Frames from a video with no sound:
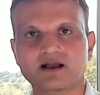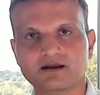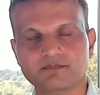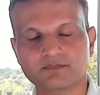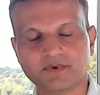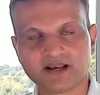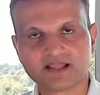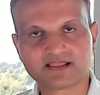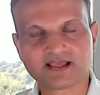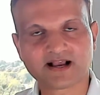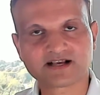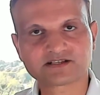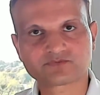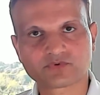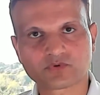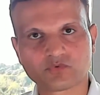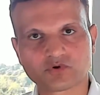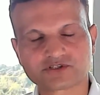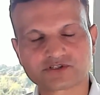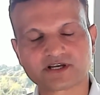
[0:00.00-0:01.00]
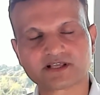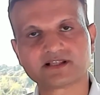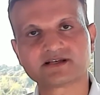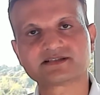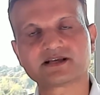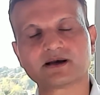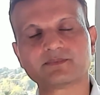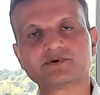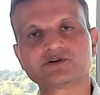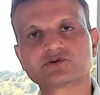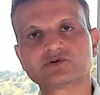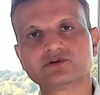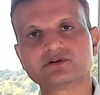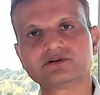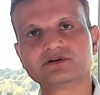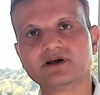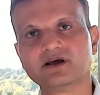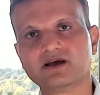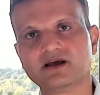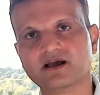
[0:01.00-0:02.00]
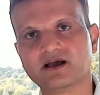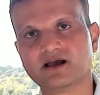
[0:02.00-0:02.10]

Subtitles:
Many thanks for watching this episode.